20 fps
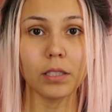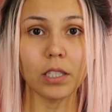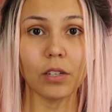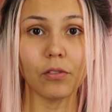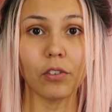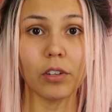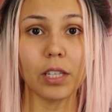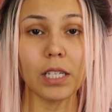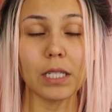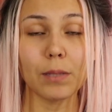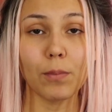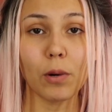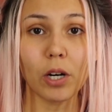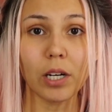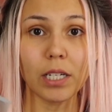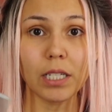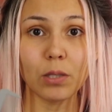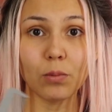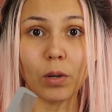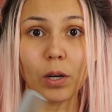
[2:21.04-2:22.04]
So for this
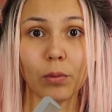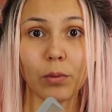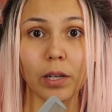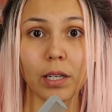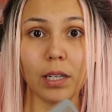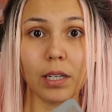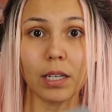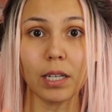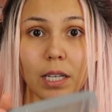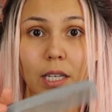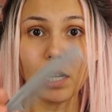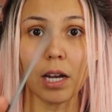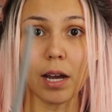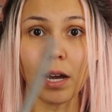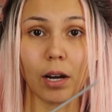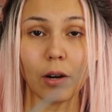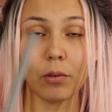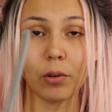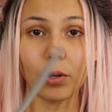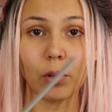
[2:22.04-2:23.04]
part is where we're gonna need
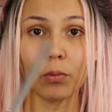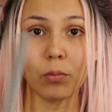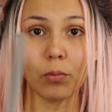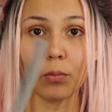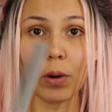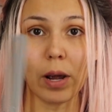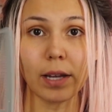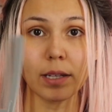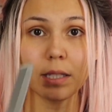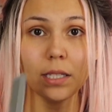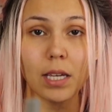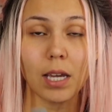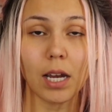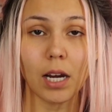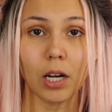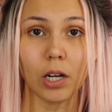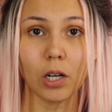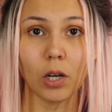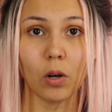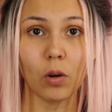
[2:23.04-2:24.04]
our rat
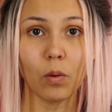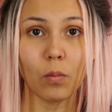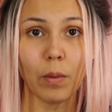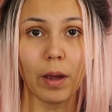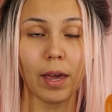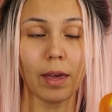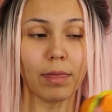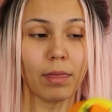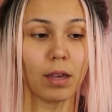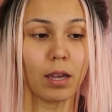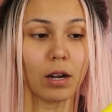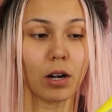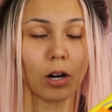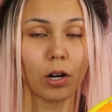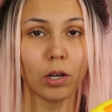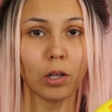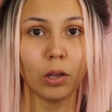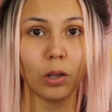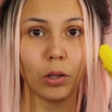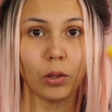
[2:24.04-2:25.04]
hair comb and then
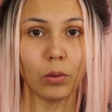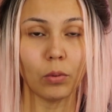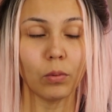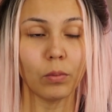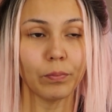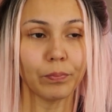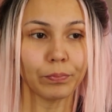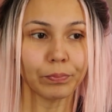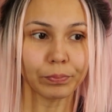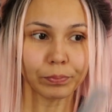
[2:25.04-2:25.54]
our glue.